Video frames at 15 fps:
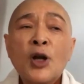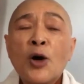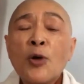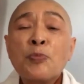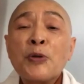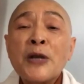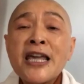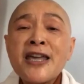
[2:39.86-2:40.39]

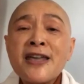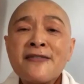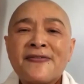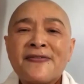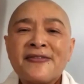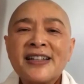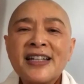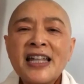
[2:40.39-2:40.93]
belief.
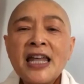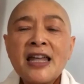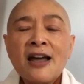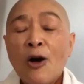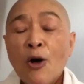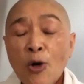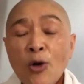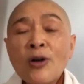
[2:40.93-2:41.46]

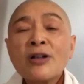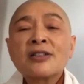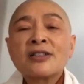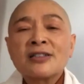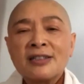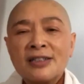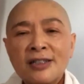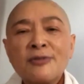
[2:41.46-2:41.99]
All
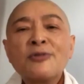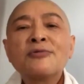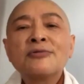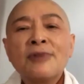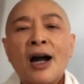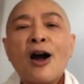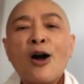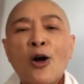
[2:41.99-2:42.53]
you
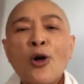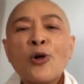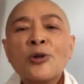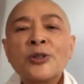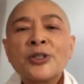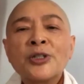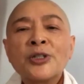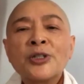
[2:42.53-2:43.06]
are
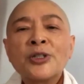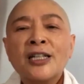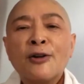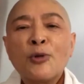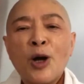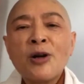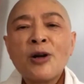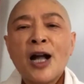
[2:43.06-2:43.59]
all
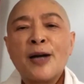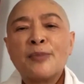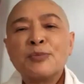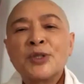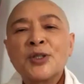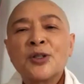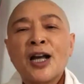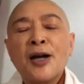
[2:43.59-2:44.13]

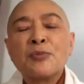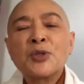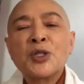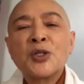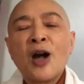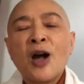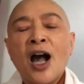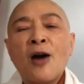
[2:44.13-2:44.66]
welcome to
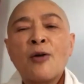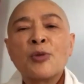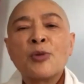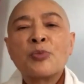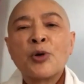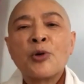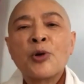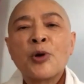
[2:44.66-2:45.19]
come to our
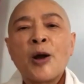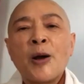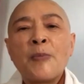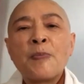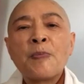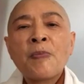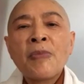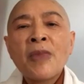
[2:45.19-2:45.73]

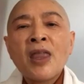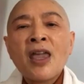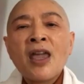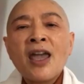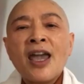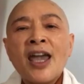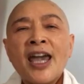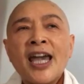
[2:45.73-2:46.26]
program
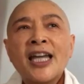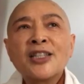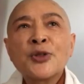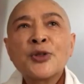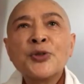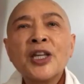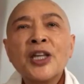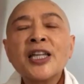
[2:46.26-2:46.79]
and
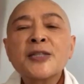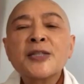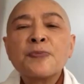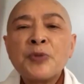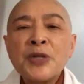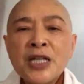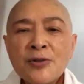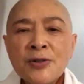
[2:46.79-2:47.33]
to
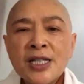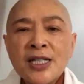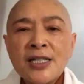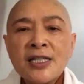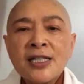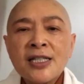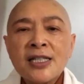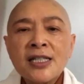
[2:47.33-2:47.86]

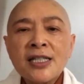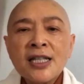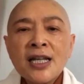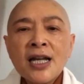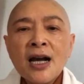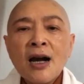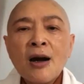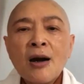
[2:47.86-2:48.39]
experience
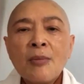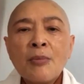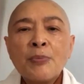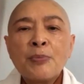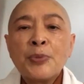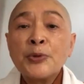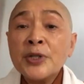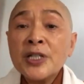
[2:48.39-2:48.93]

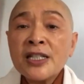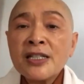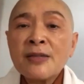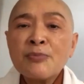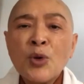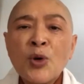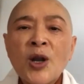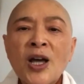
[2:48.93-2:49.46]
Buddhist
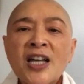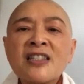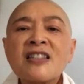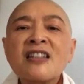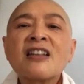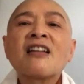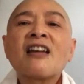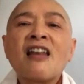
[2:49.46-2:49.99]

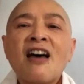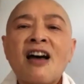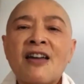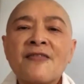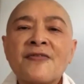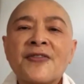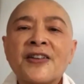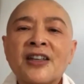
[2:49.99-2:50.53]
monastic
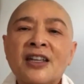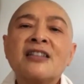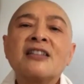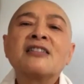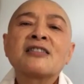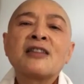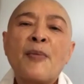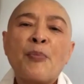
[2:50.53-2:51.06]
life in the
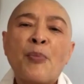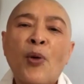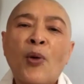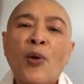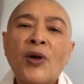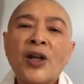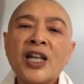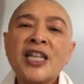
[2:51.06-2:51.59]

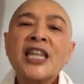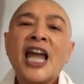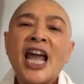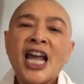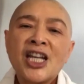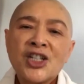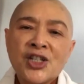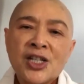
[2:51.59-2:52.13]
temple in
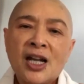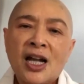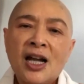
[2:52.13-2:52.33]
Asia.